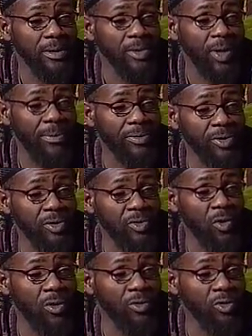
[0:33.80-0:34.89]
Mm-hmm. So I was still
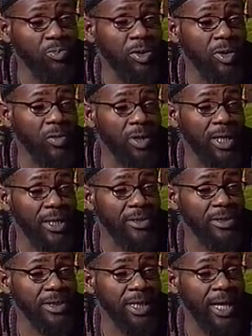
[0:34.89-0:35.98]
going through putting on the hits,
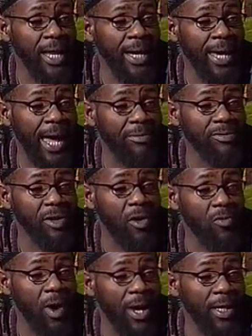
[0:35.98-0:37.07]
mm-hmm. saying like I was
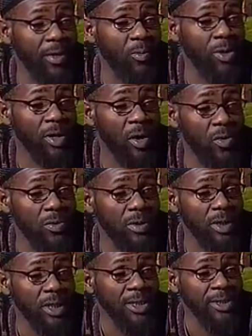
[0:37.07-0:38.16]
all right, it wasn't hurting.
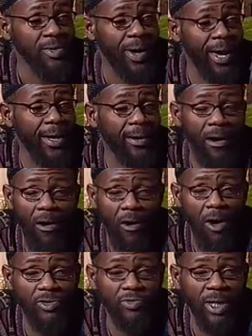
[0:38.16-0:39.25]
Mm-hmm. So I had a
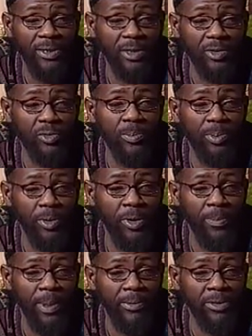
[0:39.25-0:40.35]
hard transitional
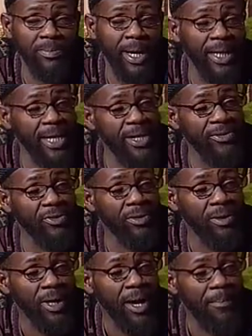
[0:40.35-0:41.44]
period, but it was mm-hmm. made
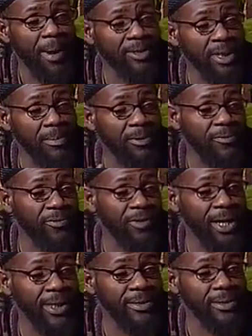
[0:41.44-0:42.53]
easier mm-hmm. by some of the
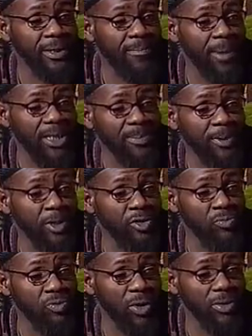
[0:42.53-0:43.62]
friends, some of my mm-hmm.
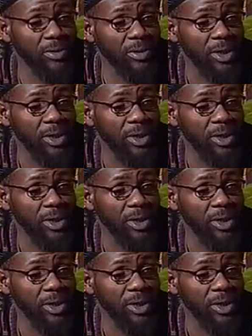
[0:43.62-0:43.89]
spiritual brothers.